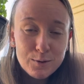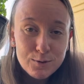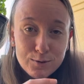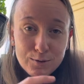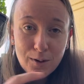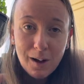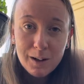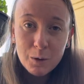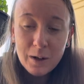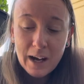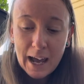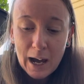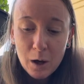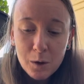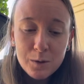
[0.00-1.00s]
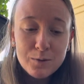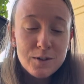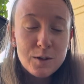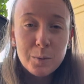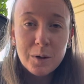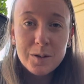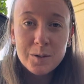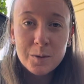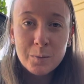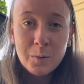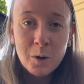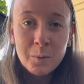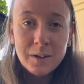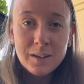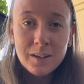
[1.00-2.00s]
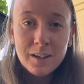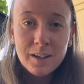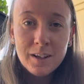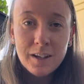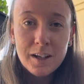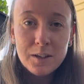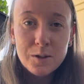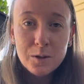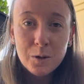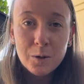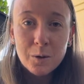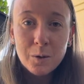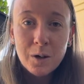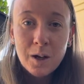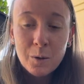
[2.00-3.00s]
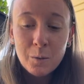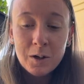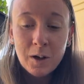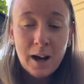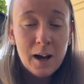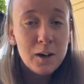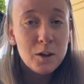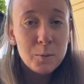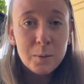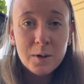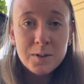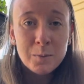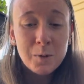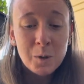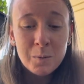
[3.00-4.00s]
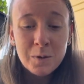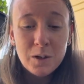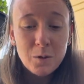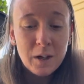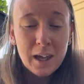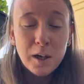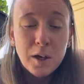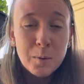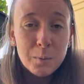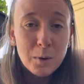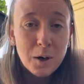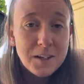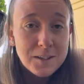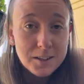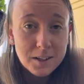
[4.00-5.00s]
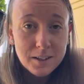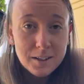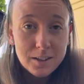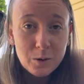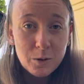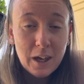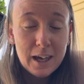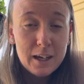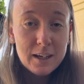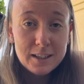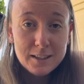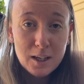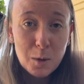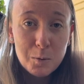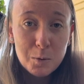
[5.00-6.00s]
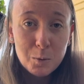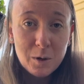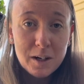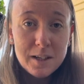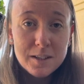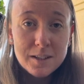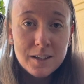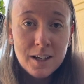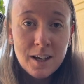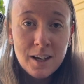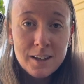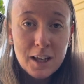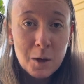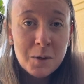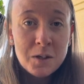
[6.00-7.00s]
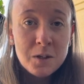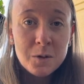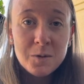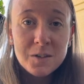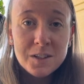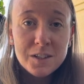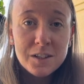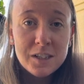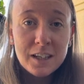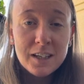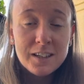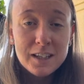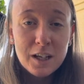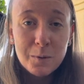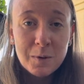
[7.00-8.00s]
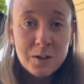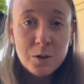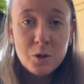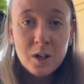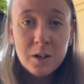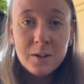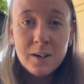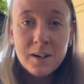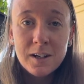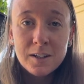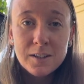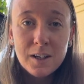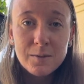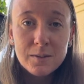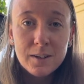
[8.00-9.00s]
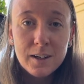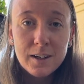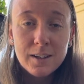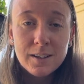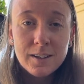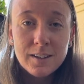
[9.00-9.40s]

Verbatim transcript: follow it out of this present moment. And so when you're out of the present moment, you can't embrace it. You can't accept what is. That means you're resisting it. That means you're generating suffering.